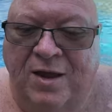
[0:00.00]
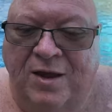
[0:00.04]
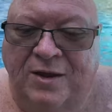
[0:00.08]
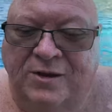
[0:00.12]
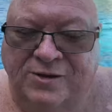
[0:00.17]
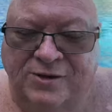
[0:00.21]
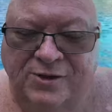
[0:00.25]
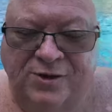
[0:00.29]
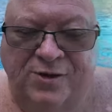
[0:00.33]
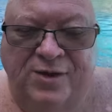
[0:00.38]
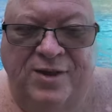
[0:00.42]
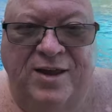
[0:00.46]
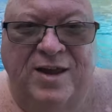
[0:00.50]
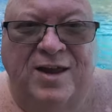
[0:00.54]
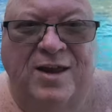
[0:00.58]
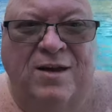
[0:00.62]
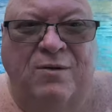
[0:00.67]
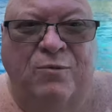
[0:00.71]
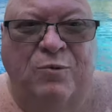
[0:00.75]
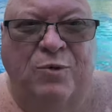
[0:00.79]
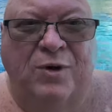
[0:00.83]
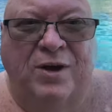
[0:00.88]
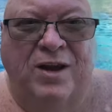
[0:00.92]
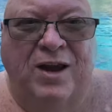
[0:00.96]
So
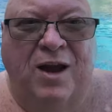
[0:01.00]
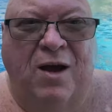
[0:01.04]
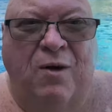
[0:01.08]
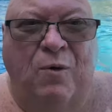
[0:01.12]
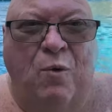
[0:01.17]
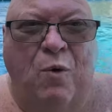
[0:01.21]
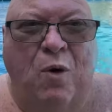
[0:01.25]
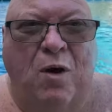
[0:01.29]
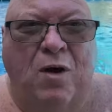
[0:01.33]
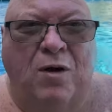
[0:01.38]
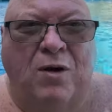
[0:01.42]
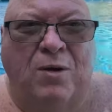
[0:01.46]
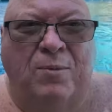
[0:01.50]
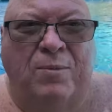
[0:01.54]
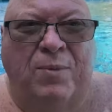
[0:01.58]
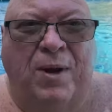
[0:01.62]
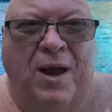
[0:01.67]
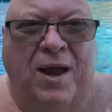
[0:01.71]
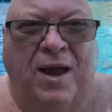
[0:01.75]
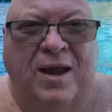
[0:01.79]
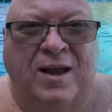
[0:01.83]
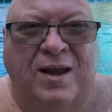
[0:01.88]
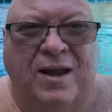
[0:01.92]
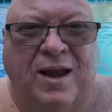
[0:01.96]
then we got water
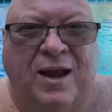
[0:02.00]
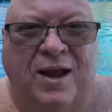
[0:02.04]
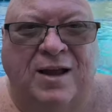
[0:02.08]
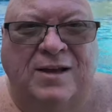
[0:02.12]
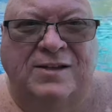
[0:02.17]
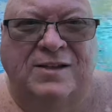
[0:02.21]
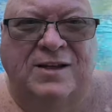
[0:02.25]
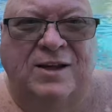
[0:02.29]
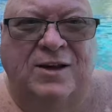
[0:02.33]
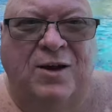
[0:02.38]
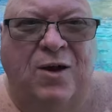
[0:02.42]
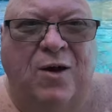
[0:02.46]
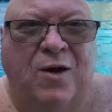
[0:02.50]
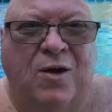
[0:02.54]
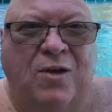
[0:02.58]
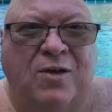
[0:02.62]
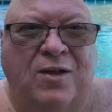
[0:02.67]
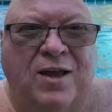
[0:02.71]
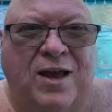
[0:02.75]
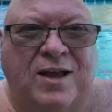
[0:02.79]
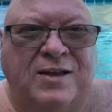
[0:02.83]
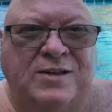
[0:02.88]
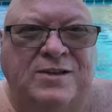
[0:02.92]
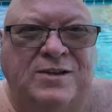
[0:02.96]
back, and I said, oh,
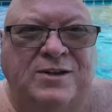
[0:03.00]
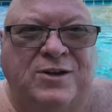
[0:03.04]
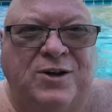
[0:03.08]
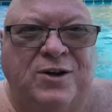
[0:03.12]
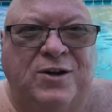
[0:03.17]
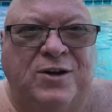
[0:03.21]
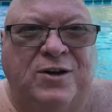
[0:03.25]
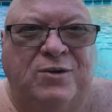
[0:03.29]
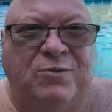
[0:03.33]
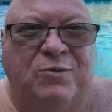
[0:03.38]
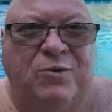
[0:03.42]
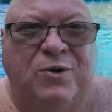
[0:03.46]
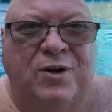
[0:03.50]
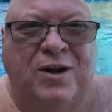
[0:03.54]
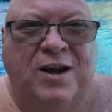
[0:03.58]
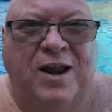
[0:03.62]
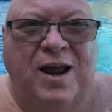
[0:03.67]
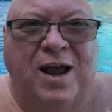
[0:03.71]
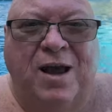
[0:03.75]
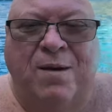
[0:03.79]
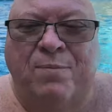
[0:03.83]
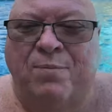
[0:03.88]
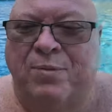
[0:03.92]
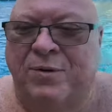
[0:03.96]
that's good. And what
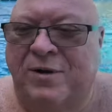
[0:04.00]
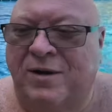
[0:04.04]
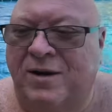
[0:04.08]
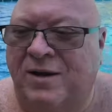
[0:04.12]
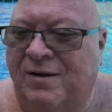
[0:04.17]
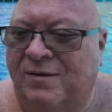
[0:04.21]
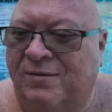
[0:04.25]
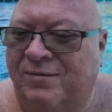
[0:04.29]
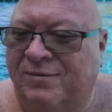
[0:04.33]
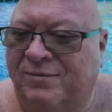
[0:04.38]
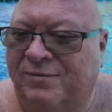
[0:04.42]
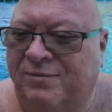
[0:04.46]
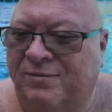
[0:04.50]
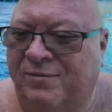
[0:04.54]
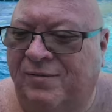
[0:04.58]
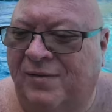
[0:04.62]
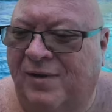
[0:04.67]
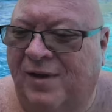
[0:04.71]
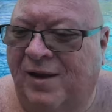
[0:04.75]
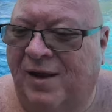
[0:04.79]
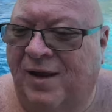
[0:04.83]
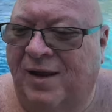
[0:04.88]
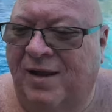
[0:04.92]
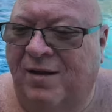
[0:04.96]
happened?
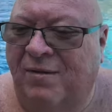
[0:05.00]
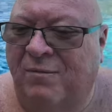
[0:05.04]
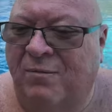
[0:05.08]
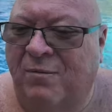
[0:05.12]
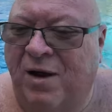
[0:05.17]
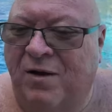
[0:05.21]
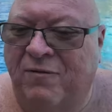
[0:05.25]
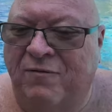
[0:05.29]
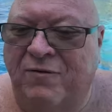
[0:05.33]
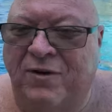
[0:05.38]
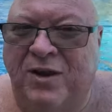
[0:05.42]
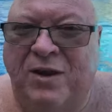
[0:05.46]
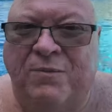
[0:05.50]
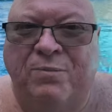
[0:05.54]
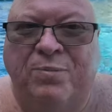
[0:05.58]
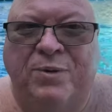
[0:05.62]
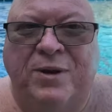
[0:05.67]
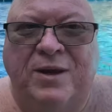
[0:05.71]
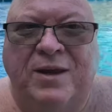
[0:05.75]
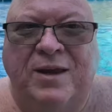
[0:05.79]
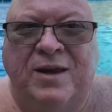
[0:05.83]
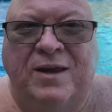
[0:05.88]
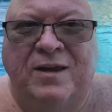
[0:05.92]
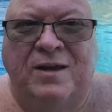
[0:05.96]
My
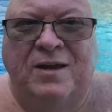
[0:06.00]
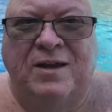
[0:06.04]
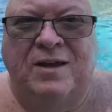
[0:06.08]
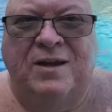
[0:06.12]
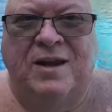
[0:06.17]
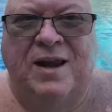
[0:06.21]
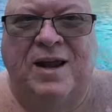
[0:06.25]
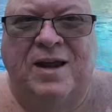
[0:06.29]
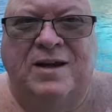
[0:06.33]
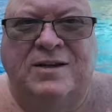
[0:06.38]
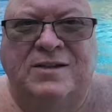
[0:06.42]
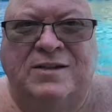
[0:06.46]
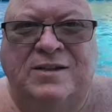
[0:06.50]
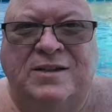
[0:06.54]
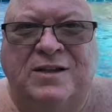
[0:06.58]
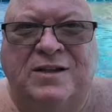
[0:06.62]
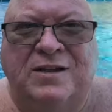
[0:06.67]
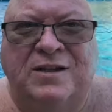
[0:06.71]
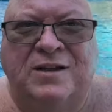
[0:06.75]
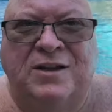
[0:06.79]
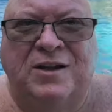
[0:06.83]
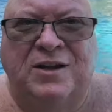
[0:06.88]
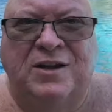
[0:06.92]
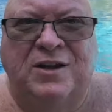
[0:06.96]
VPN connection
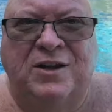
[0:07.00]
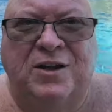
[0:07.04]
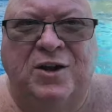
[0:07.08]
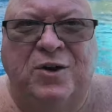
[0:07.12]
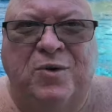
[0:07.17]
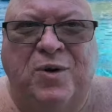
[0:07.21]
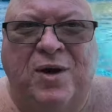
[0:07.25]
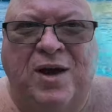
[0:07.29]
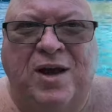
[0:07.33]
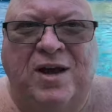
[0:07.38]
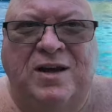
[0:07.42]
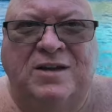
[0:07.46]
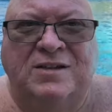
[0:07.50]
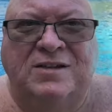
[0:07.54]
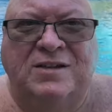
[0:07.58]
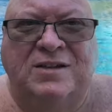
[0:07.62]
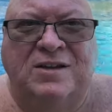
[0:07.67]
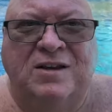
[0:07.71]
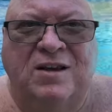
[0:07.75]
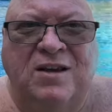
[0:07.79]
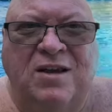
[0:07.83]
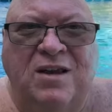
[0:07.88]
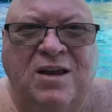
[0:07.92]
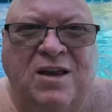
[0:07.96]
to the U.S.,
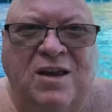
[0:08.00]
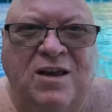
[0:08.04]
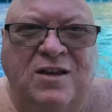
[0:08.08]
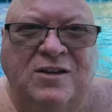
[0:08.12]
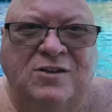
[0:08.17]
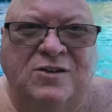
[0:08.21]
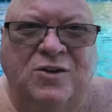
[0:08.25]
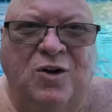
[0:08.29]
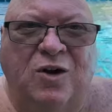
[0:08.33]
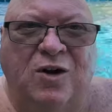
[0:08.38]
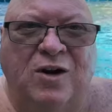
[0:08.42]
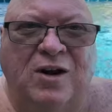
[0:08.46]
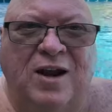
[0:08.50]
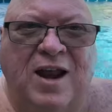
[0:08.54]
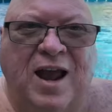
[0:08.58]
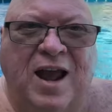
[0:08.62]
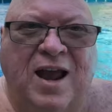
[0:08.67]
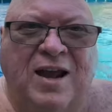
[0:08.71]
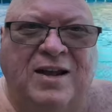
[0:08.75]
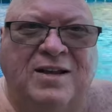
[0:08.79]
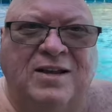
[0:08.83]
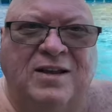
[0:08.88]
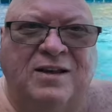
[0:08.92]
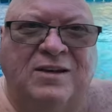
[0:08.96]
started
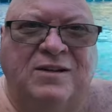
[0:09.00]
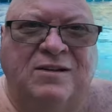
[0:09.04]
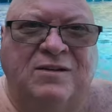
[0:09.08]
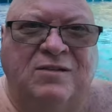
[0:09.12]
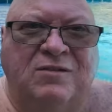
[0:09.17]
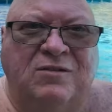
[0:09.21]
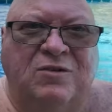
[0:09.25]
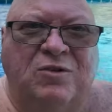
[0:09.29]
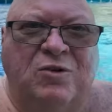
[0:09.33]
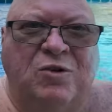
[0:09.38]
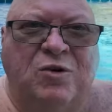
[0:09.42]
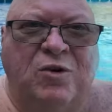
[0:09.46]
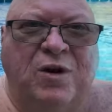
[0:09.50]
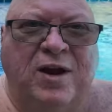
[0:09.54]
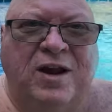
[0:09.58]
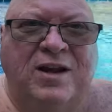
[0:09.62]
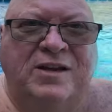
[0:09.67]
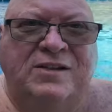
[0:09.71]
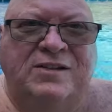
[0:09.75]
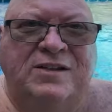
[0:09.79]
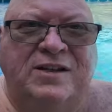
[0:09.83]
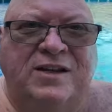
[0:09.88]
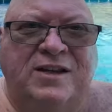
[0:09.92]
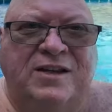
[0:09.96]
acting
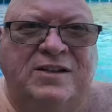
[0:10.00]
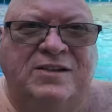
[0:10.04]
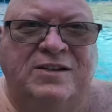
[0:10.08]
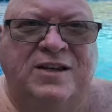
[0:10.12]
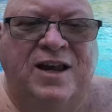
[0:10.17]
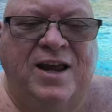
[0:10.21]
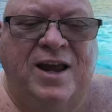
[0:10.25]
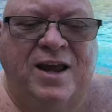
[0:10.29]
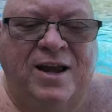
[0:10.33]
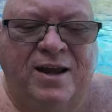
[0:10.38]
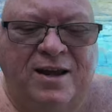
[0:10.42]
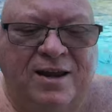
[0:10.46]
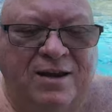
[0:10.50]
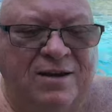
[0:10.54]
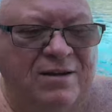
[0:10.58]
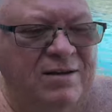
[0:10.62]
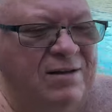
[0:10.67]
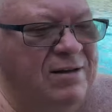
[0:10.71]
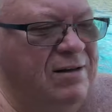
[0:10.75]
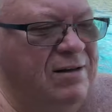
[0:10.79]
crazy as heck